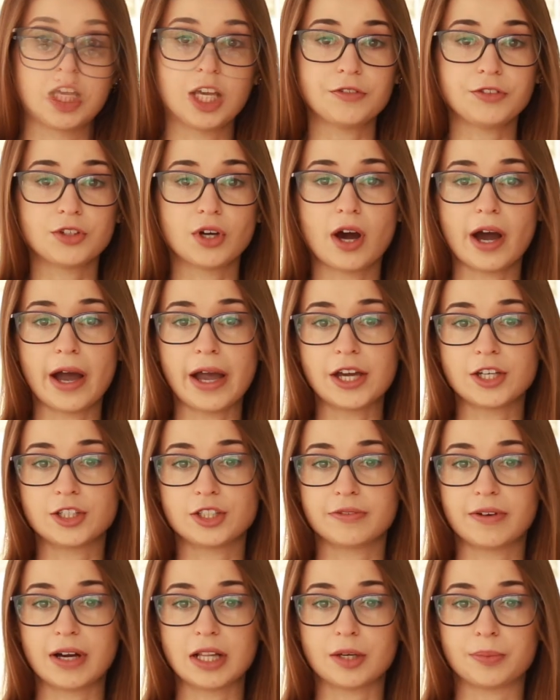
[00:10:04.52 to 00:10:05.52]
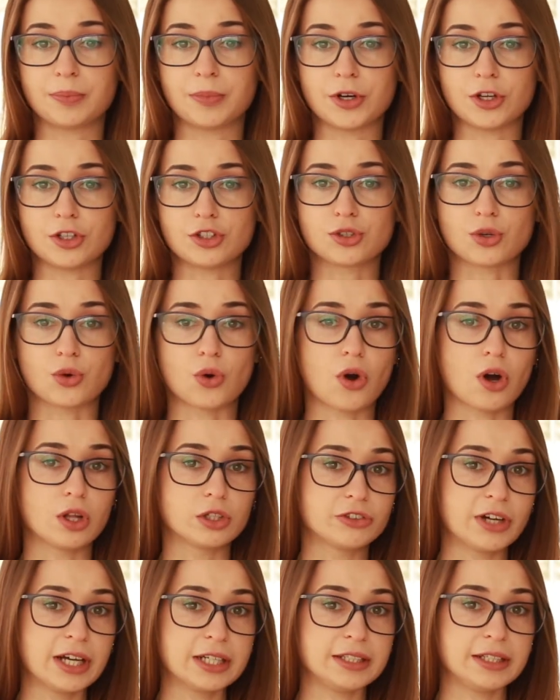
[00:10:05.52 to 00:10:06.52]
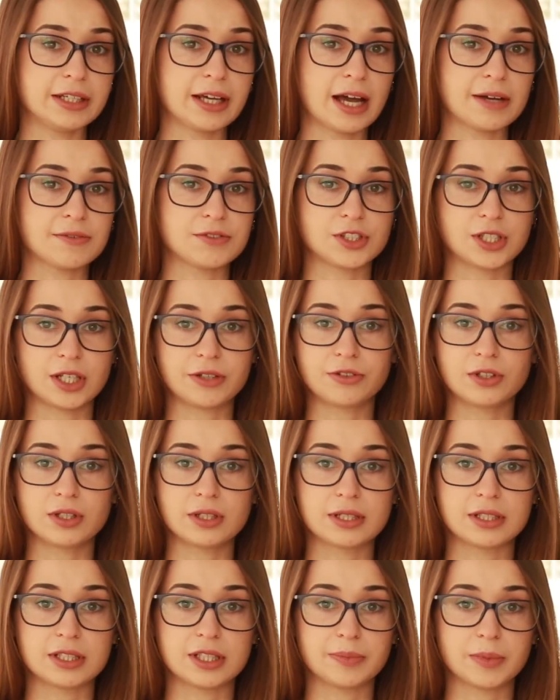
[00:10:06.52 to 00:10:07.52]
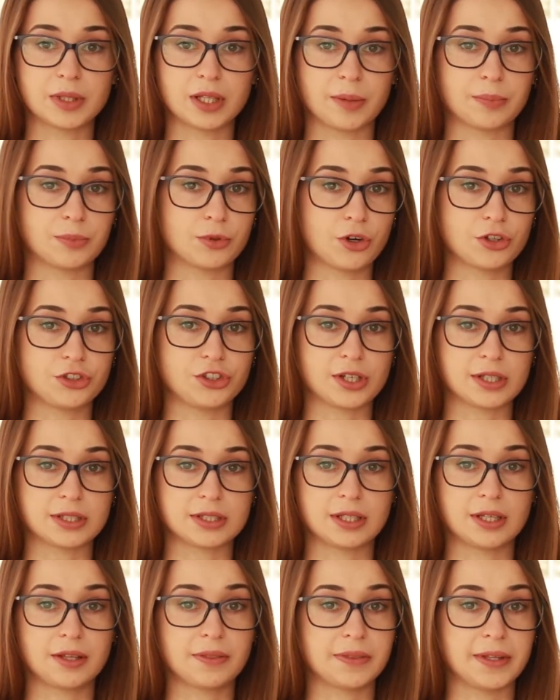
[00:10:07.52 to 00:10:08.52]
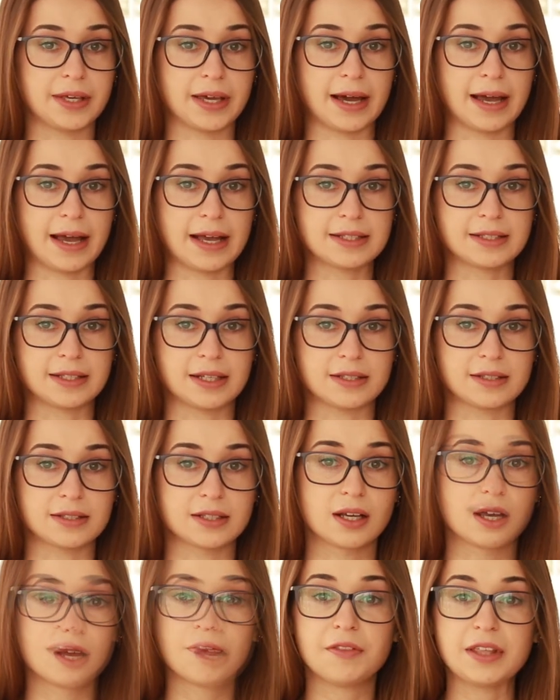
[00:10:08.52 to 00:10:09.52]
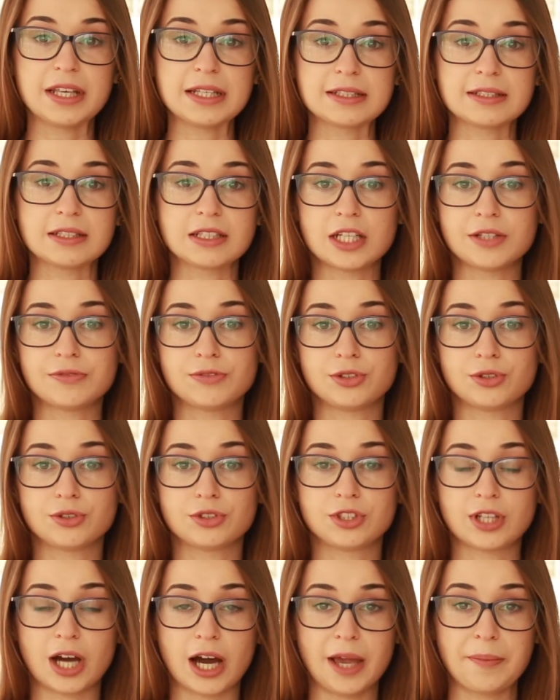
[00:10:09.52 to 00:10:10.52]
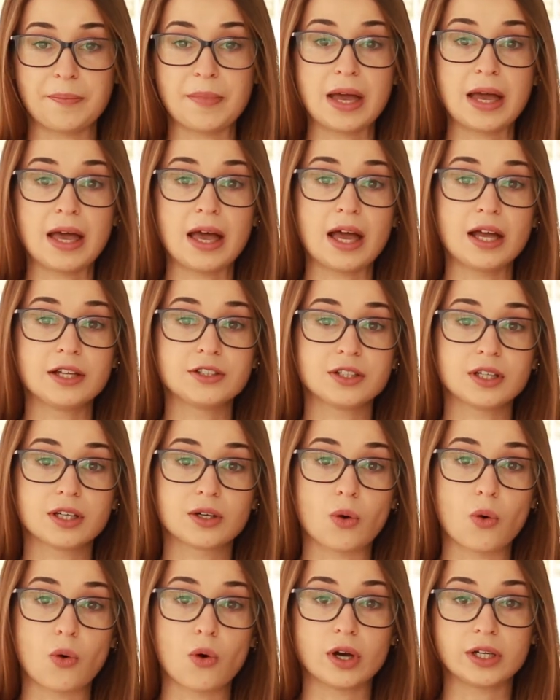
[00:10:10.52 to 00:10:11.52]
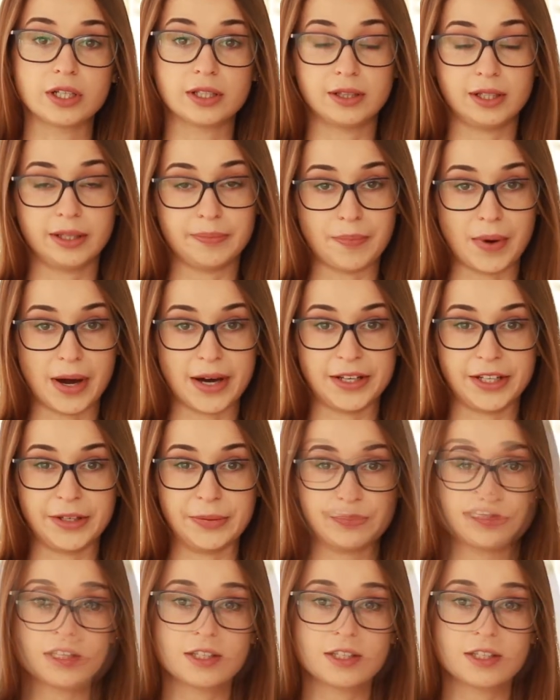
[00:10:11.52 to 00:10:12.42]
If you hire developers who already have several similar projects in their assets, this saves you time and accordingly money.